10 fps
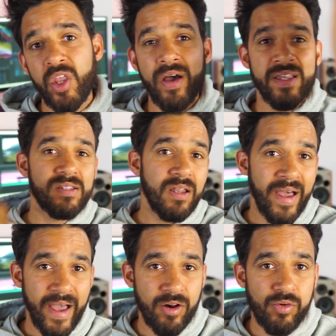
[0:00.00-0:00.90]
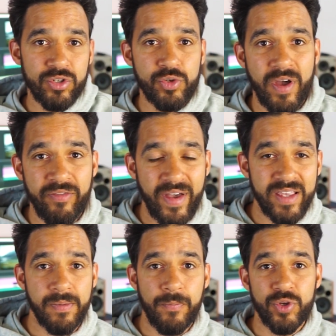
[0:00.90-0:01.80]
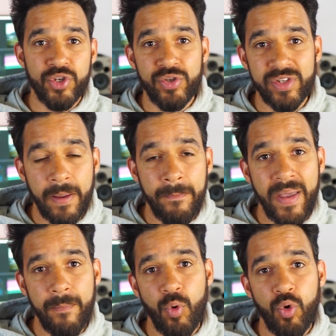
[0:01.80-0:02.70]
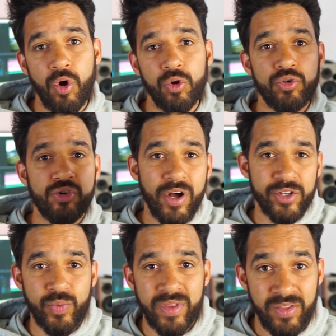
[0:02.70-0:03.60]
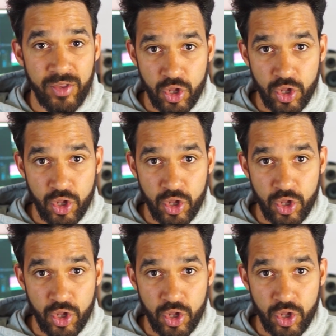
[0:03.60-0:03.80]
nice light across my face and producing a bit more contrast within the